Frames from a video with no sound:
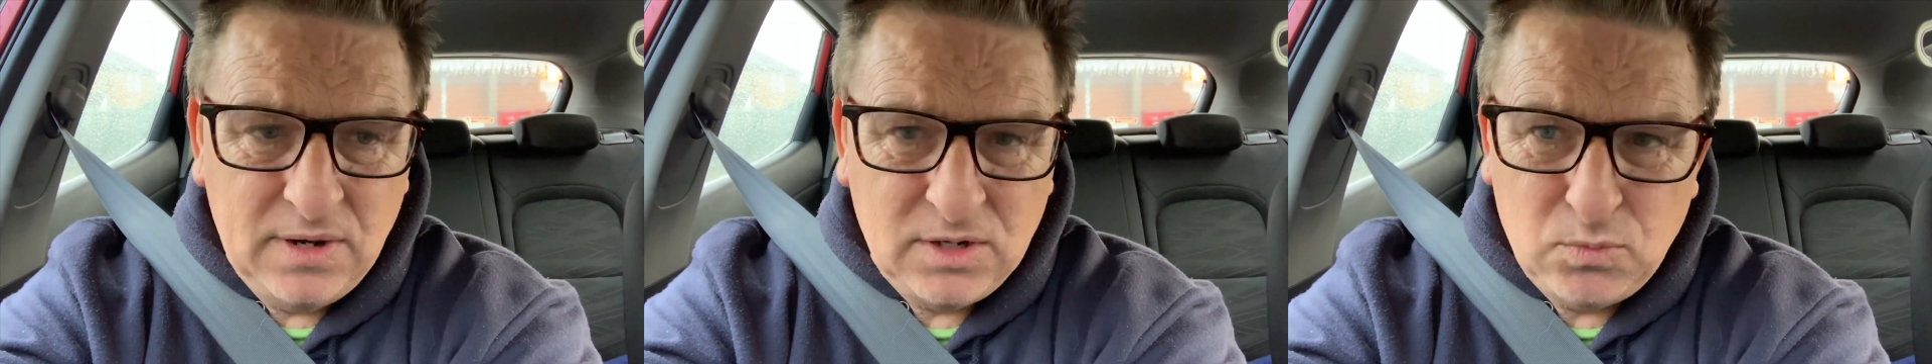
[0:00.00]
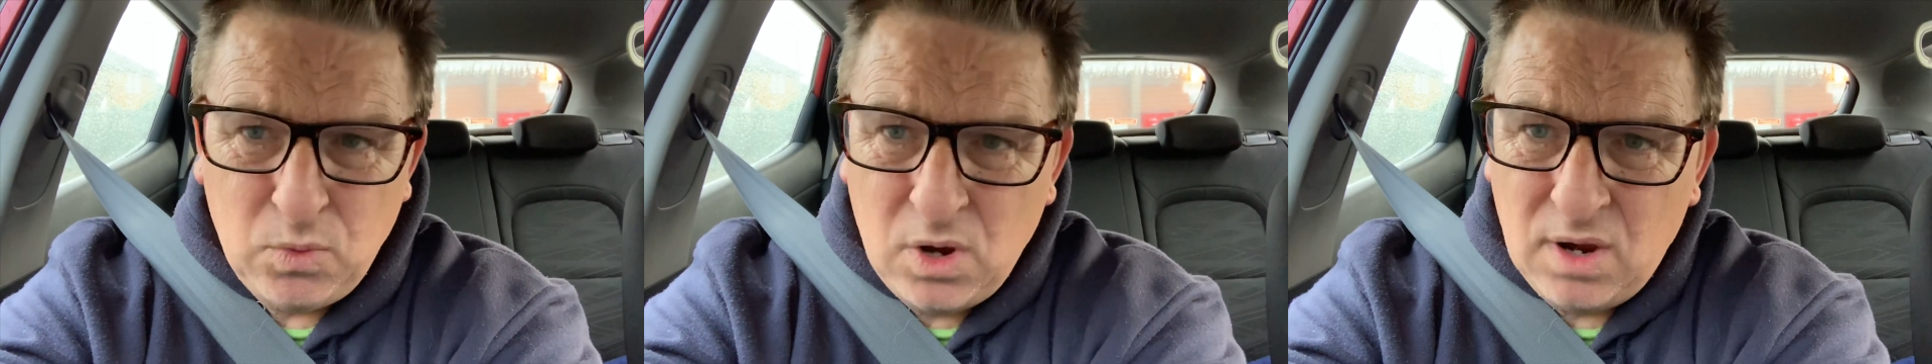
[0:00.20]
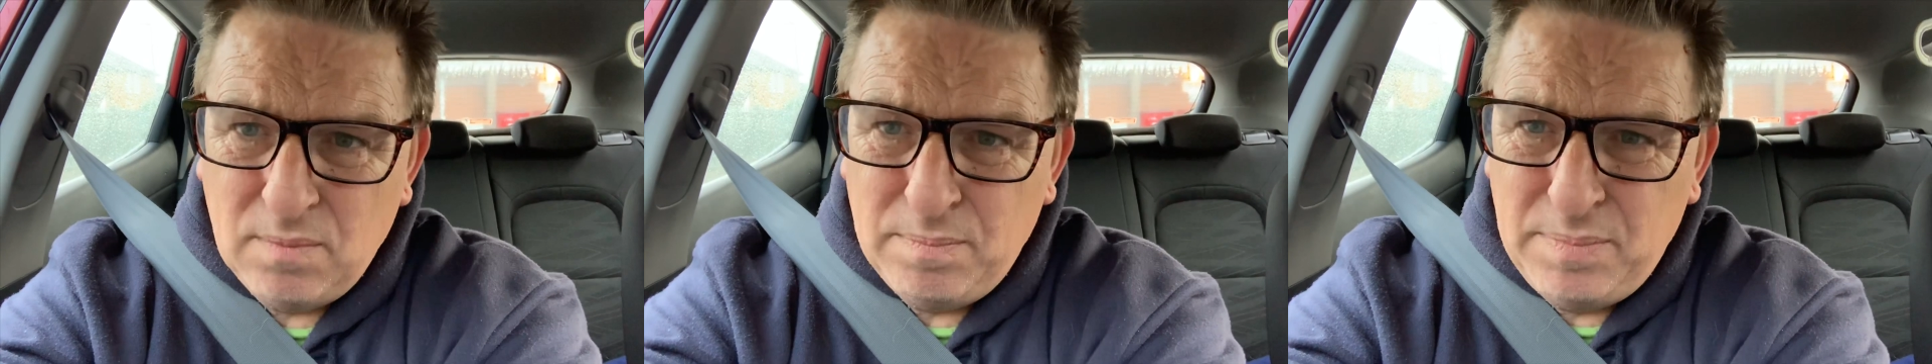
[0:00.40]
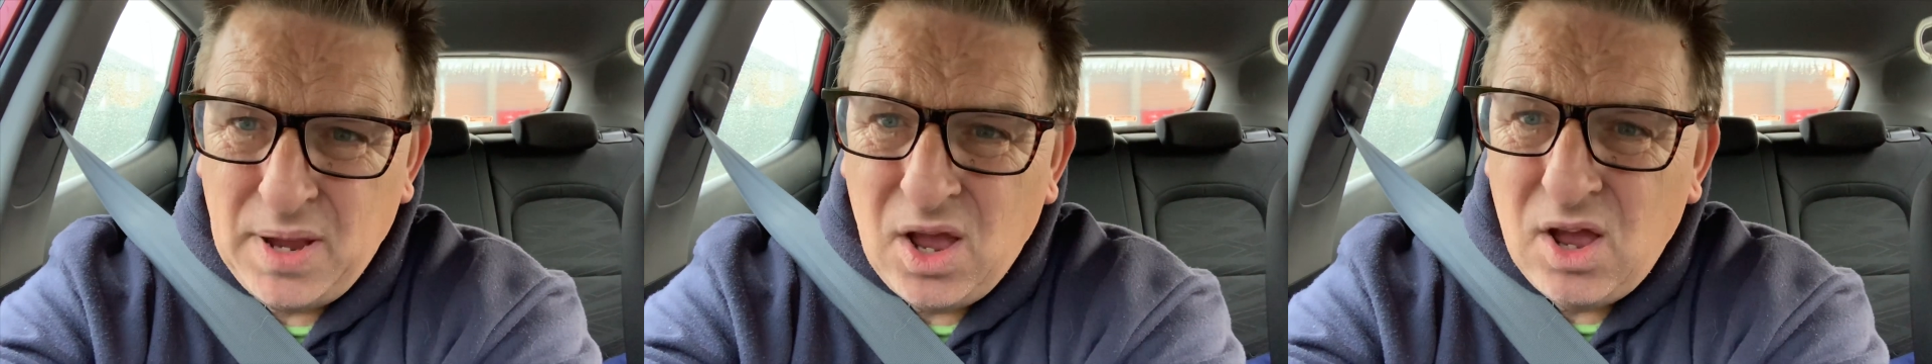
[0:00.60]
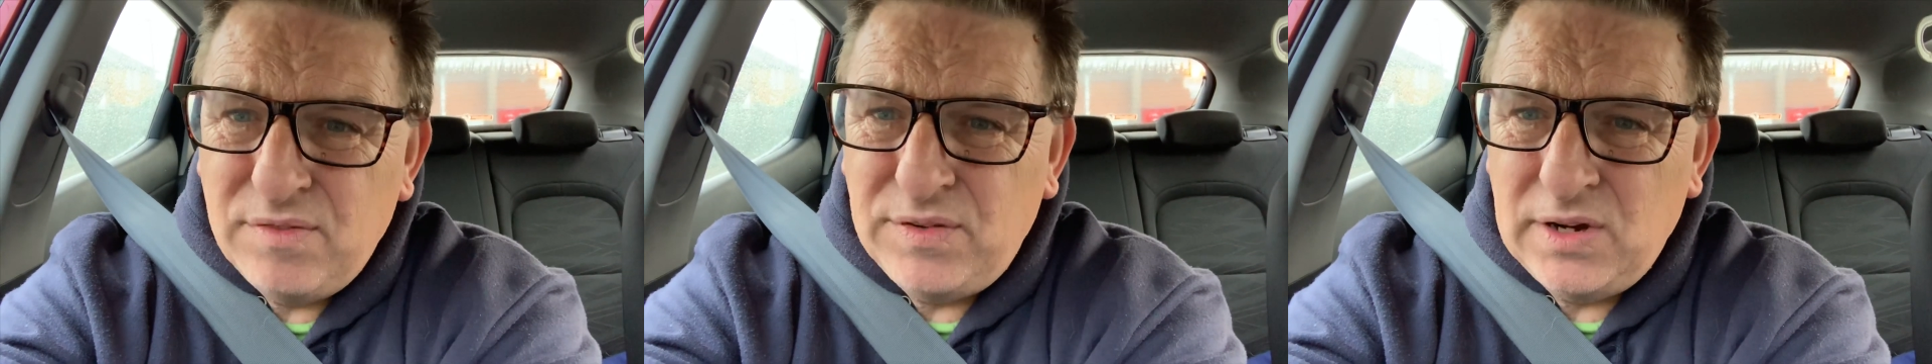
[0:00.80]
that's worked
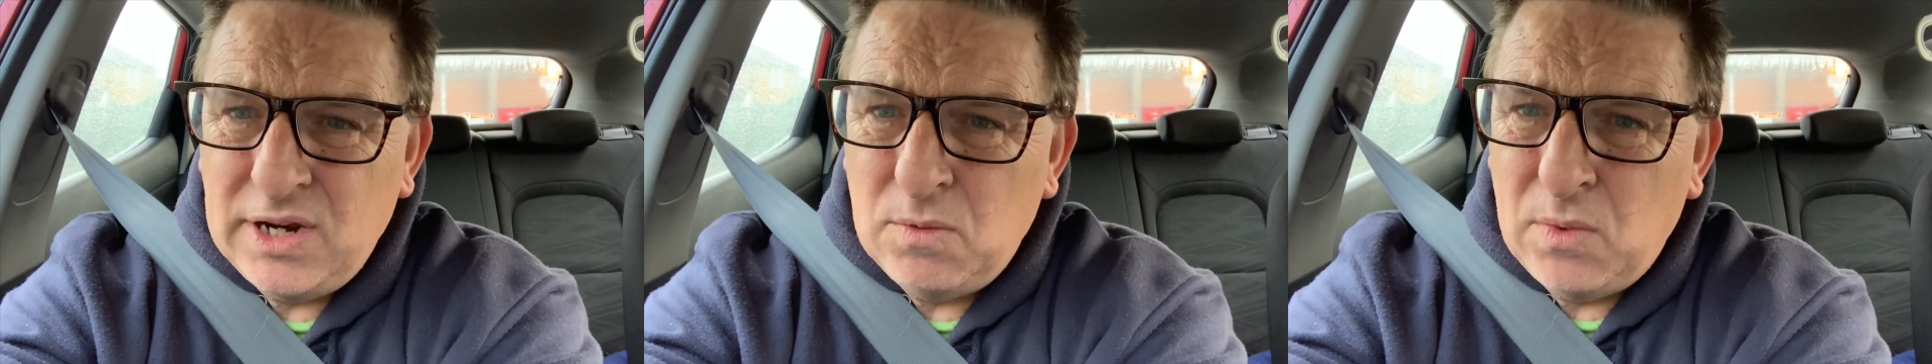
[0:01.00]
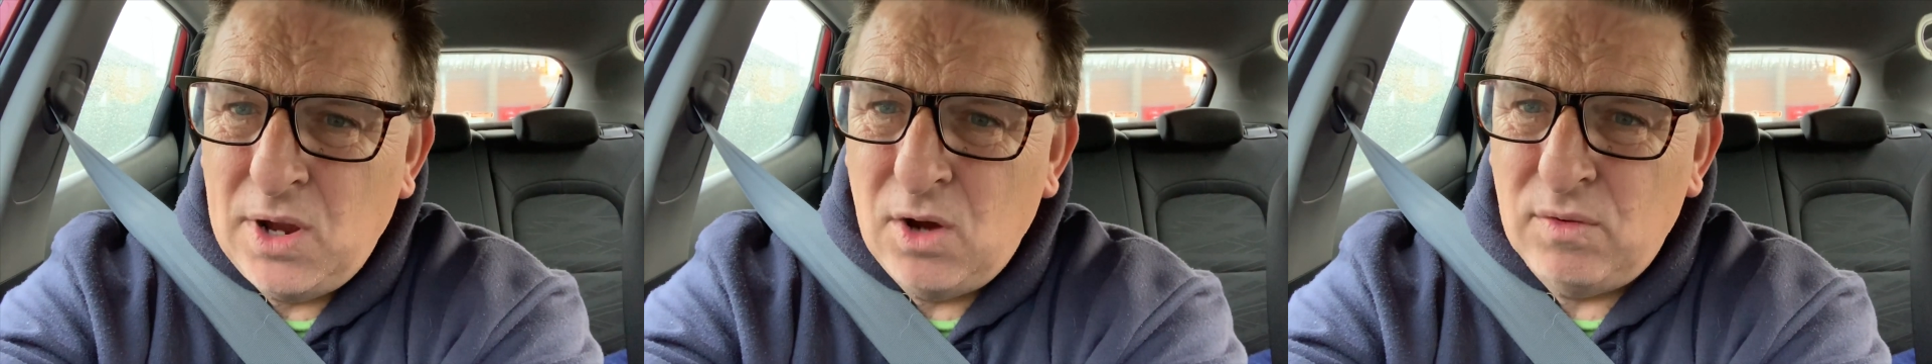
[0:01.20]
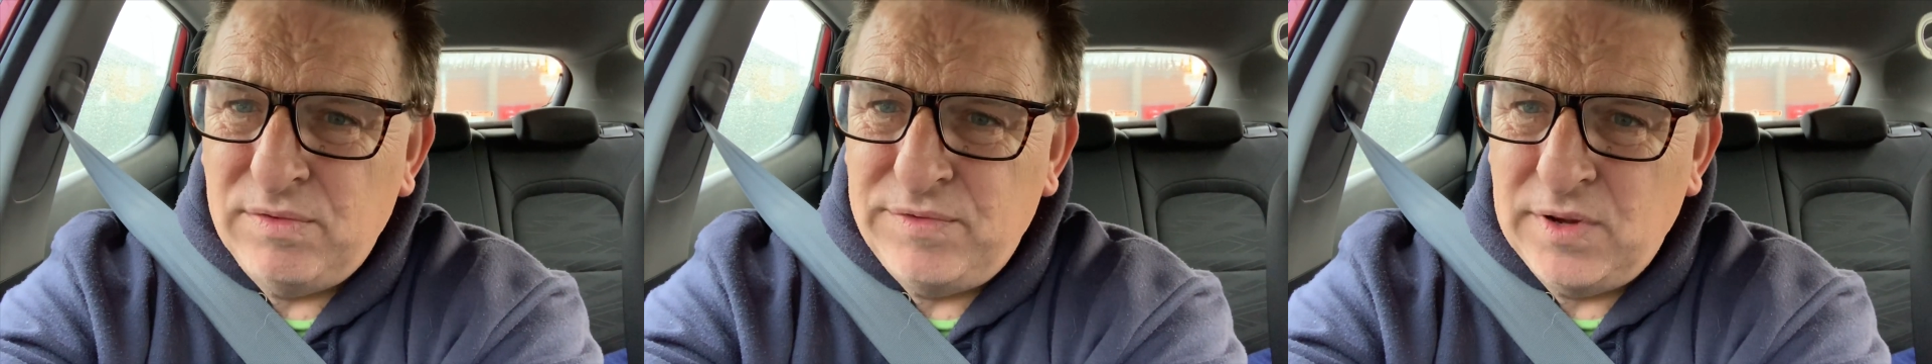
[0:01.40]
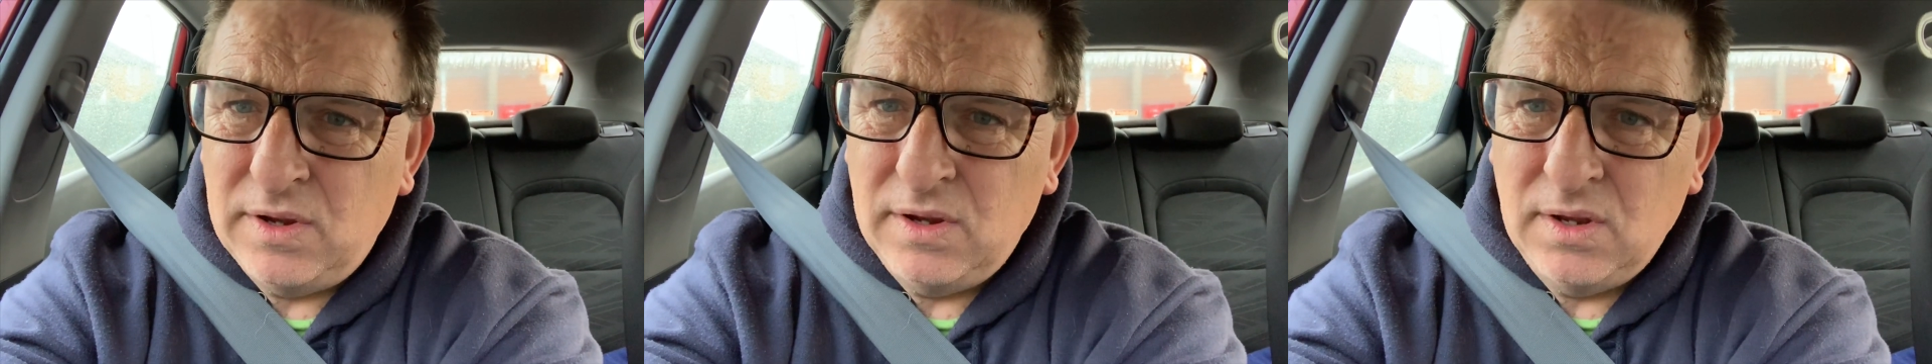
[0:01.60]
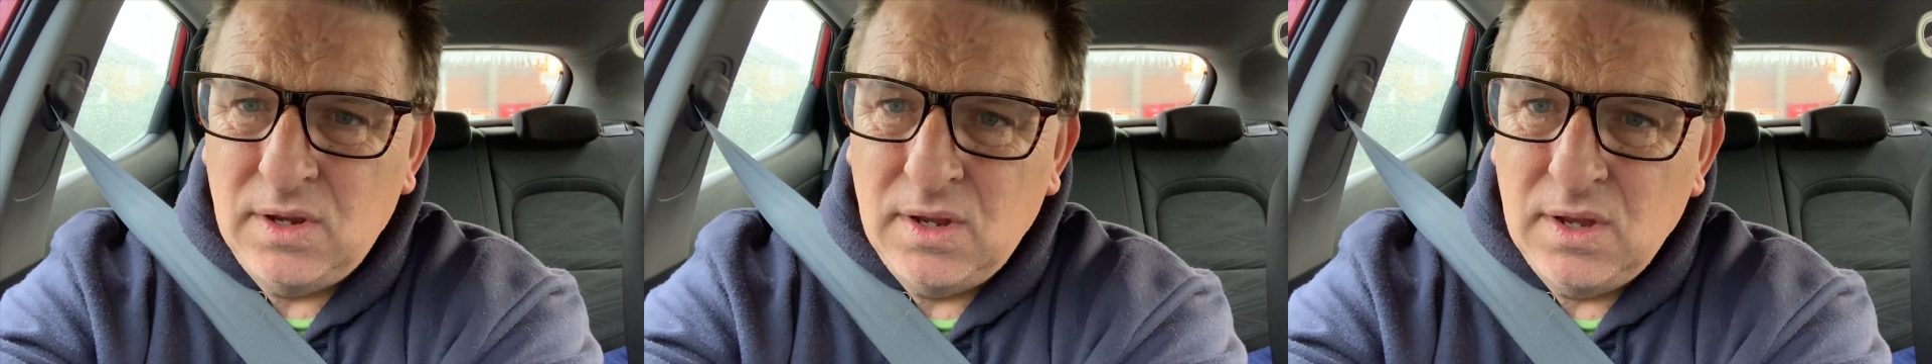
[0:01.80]
perfectly well for